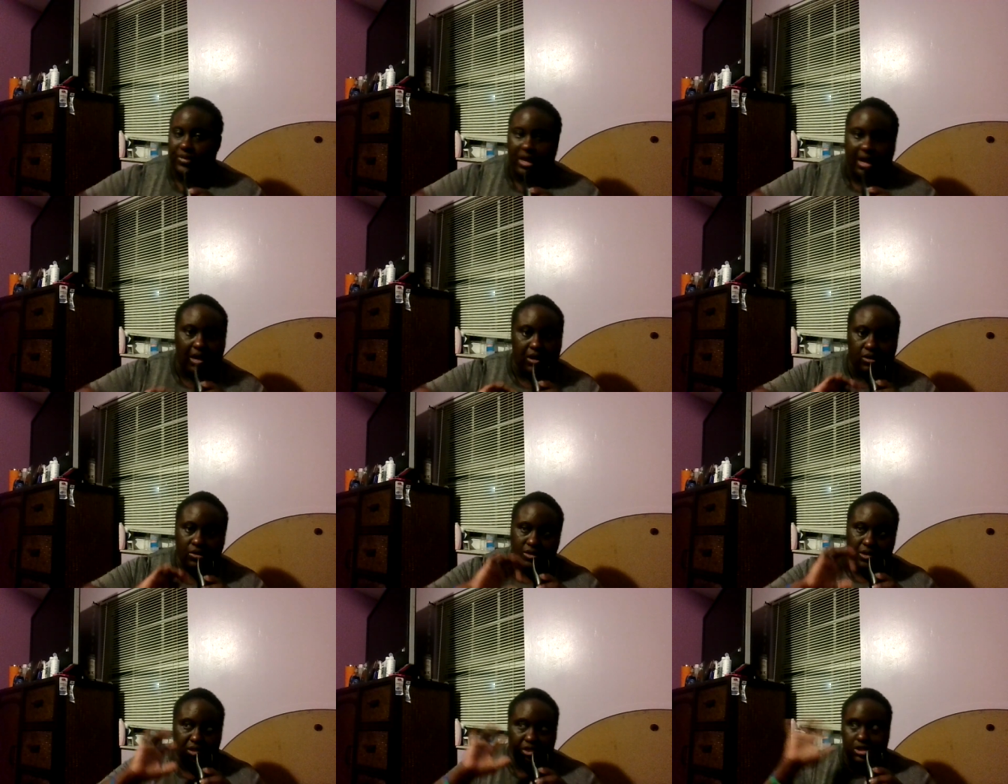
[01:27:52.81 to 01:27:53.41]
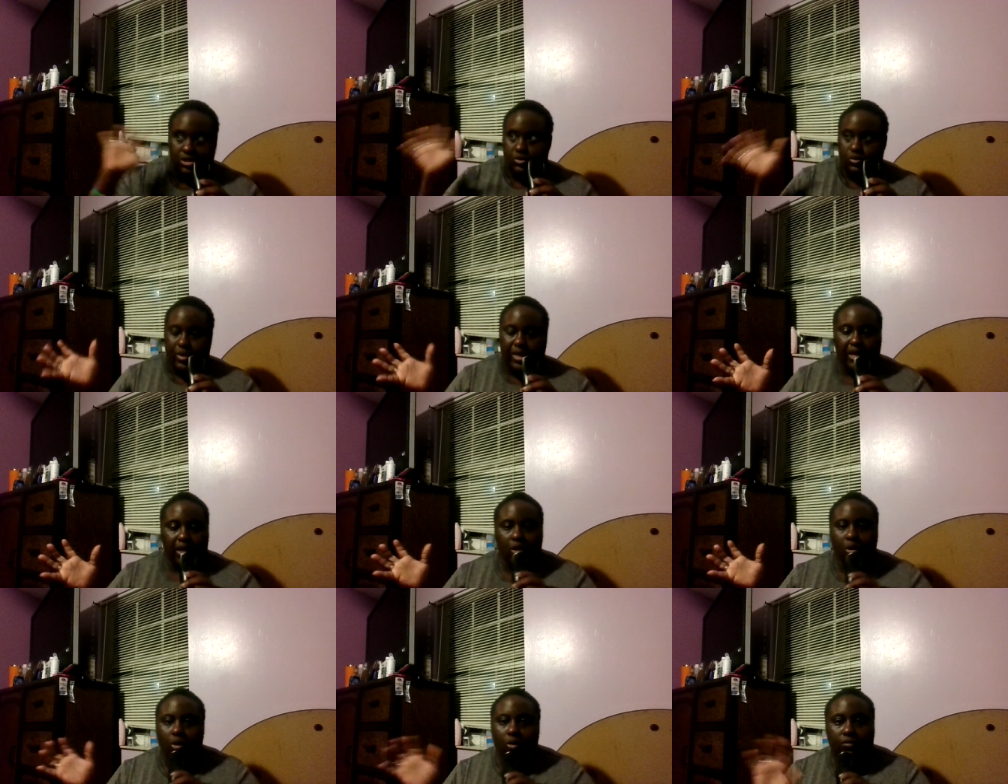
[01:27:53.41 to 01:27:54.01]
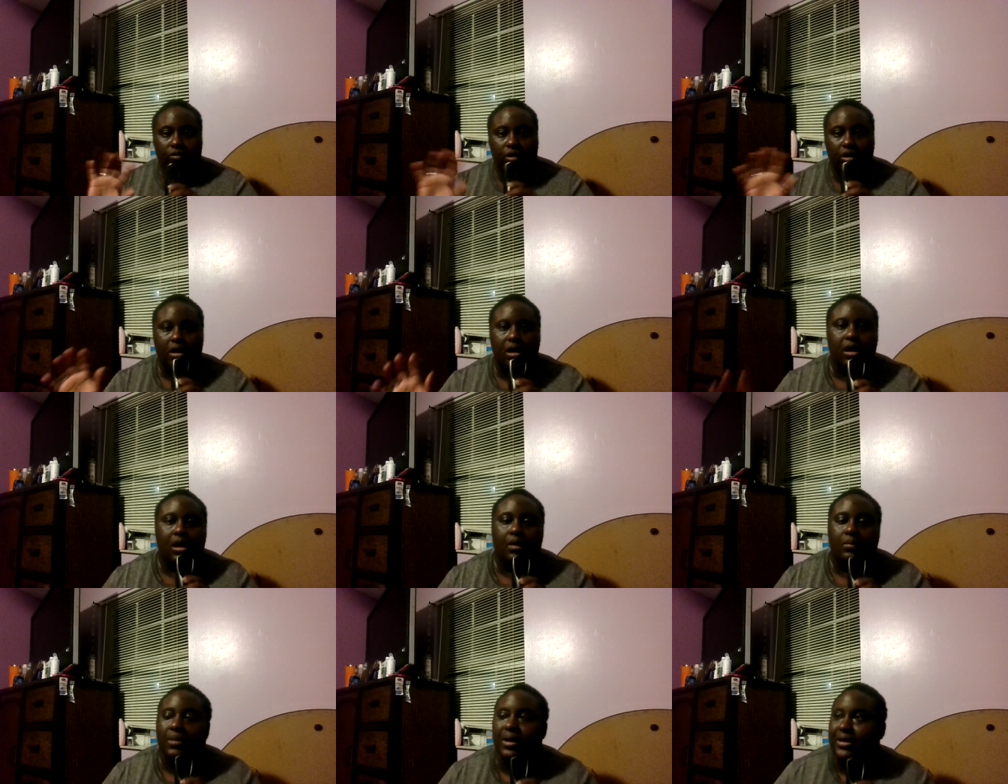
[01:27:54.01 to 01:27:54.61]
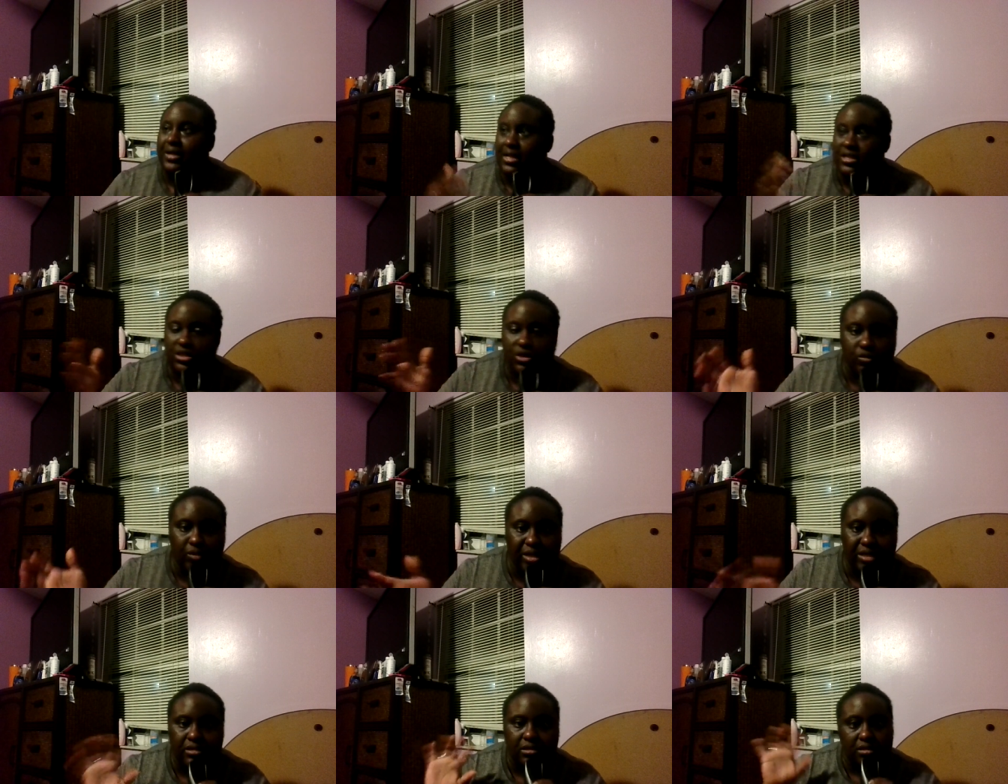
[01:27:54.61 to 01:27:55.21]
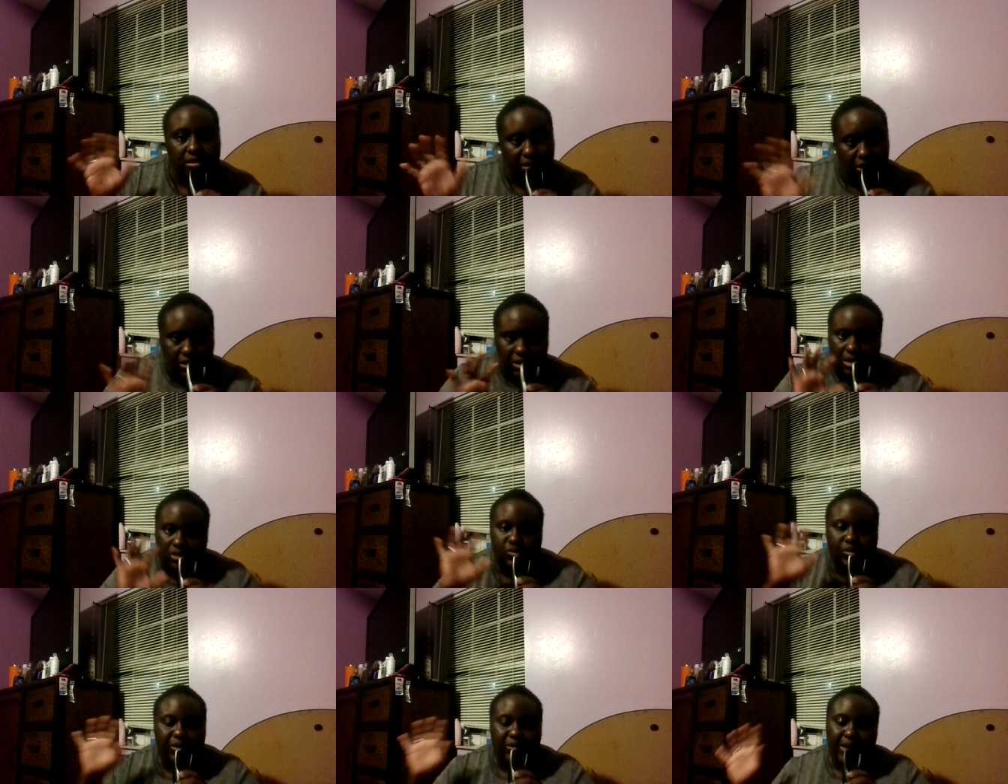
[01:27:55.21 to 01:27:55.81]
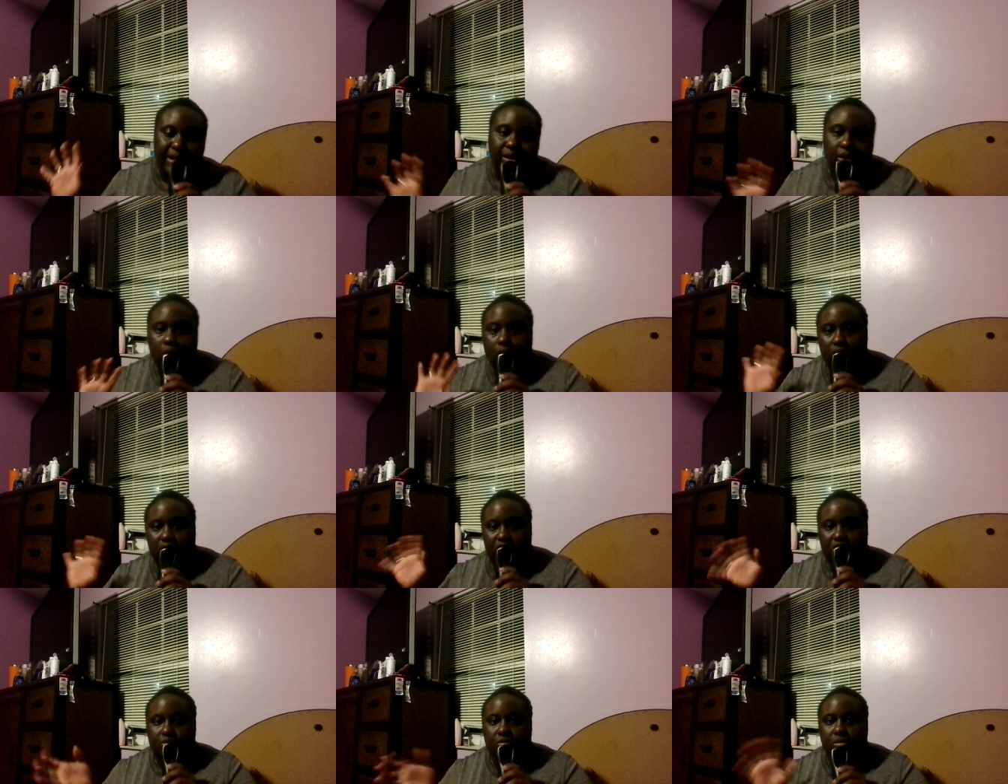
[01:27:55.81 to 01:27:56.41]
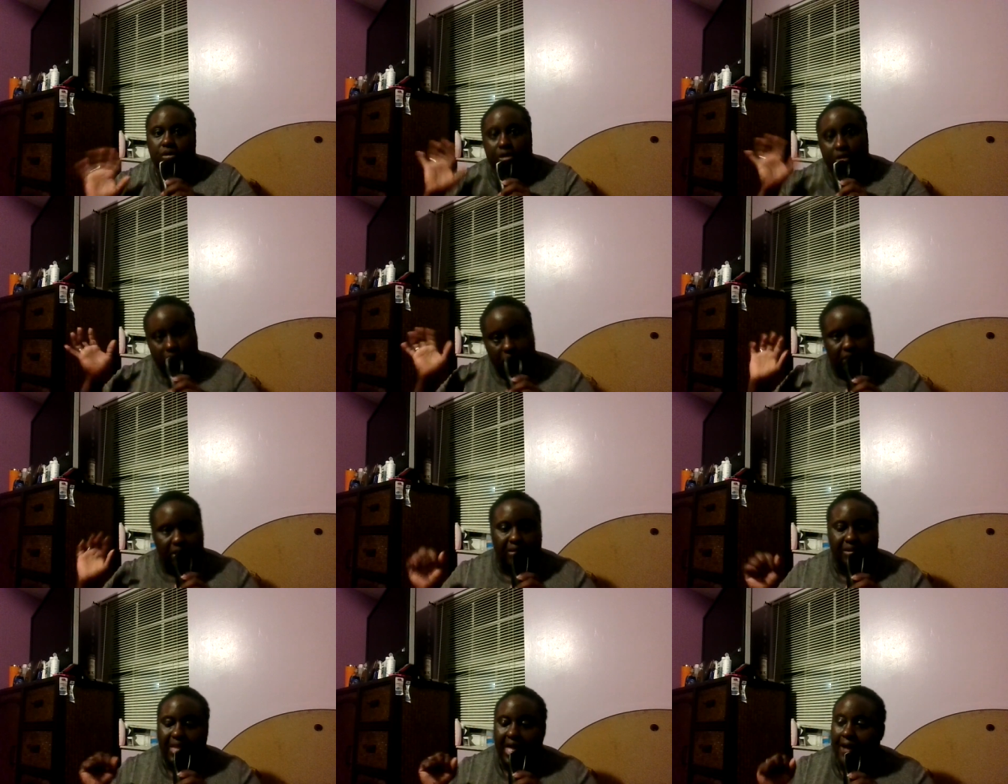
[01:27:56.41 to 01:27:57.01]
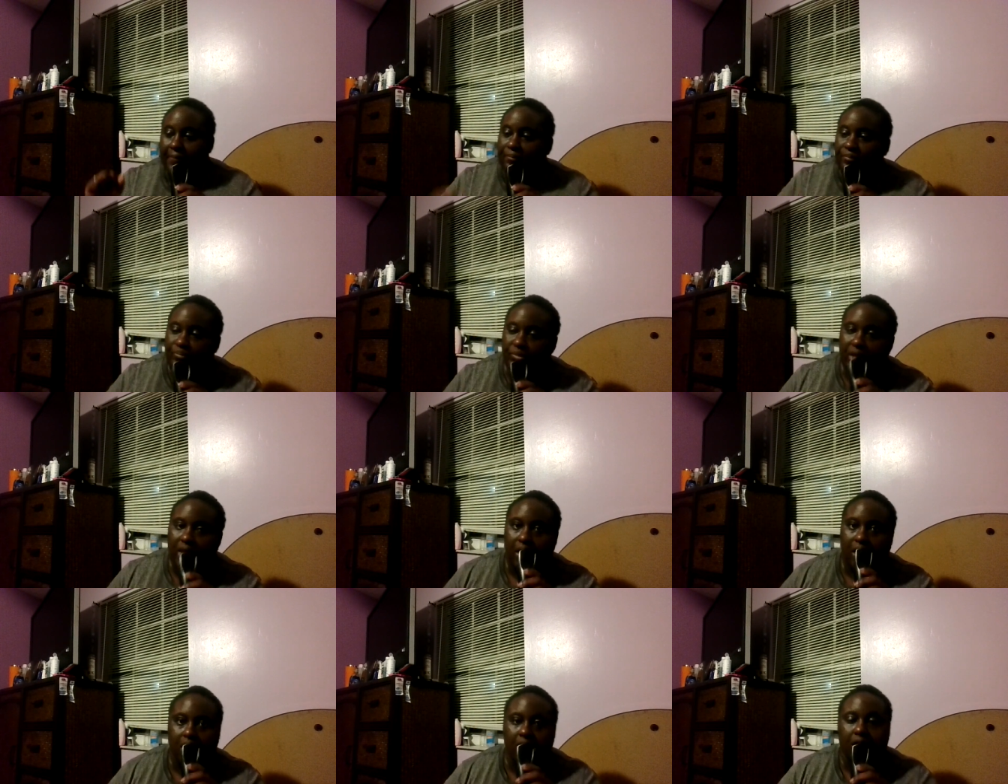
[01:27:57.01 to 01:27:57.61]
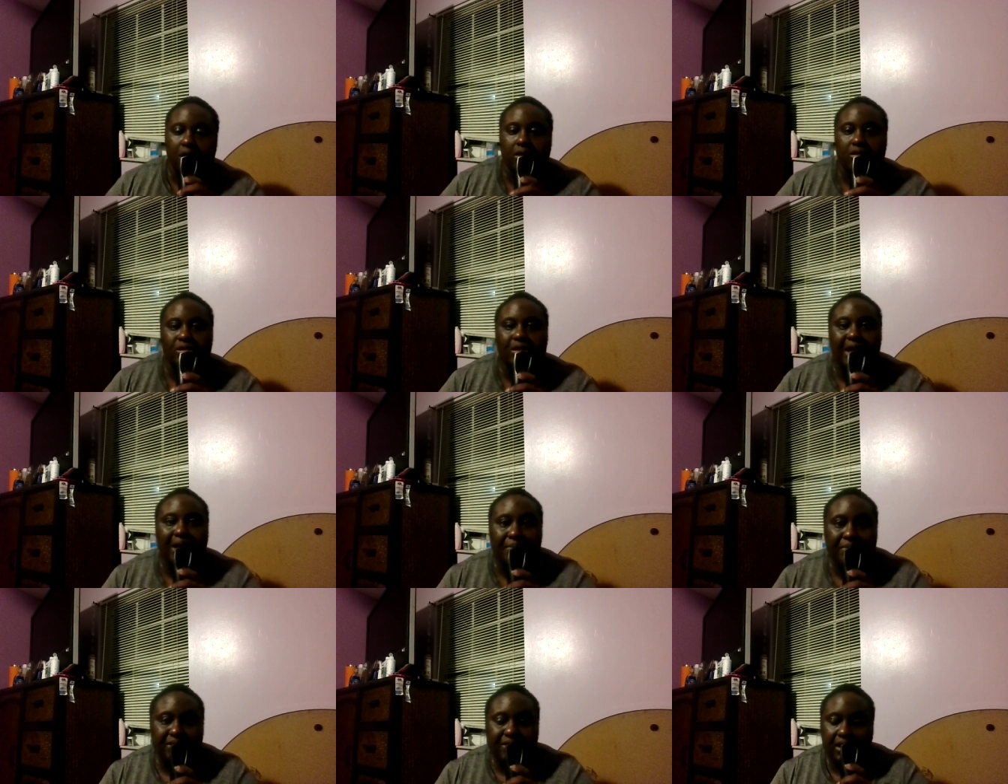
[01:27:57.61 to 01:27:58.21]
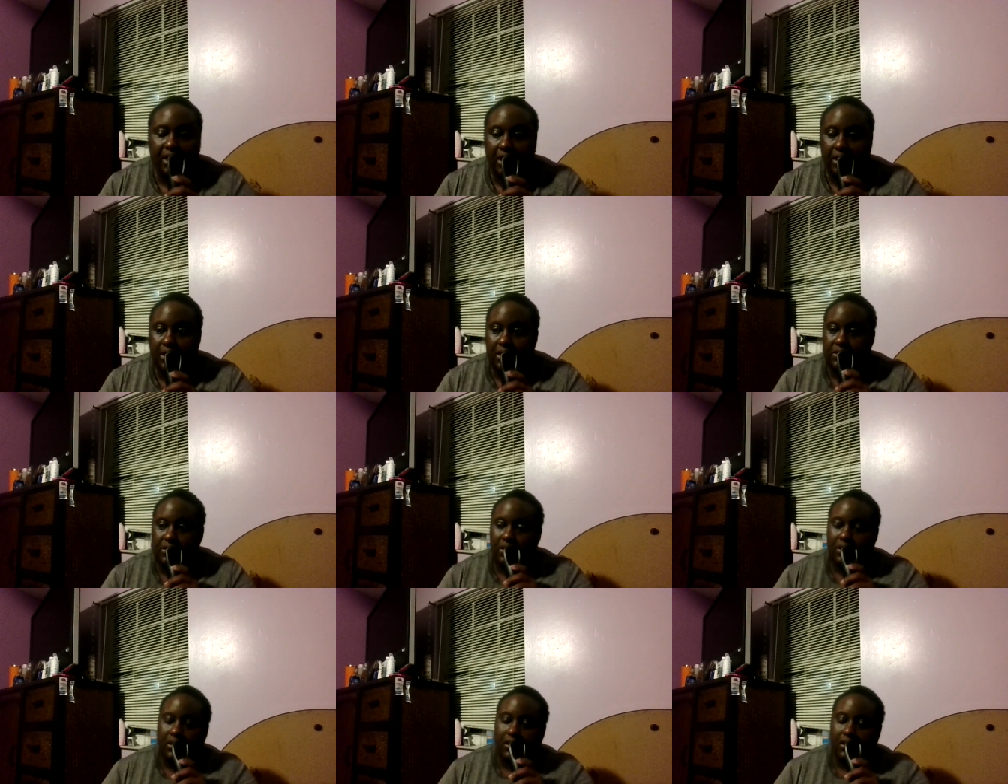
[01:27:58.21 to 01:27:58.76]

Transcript: I know this is way over, but there's a reason. There's we to why the Holy Spirit did that. So I'm gonna tell you this.